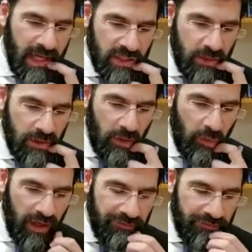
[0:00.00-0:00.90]
Shall be a
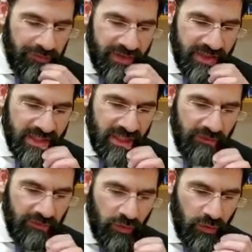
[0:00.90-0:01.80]
wife for the son
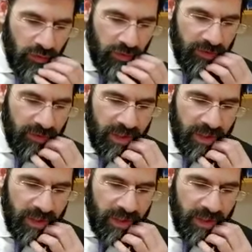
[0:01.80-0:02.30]
of your